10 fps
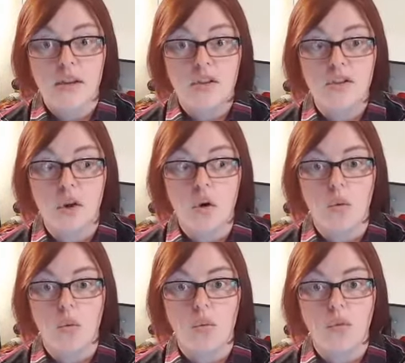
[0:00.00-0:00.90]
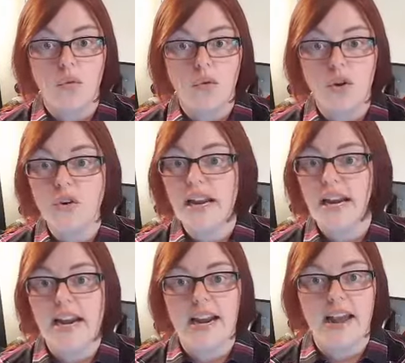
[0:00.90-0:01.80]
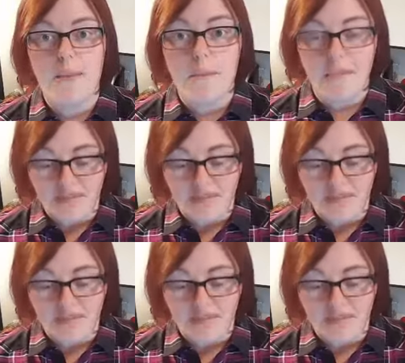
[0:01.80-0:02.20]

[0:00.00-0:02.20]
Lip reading: So you're getting a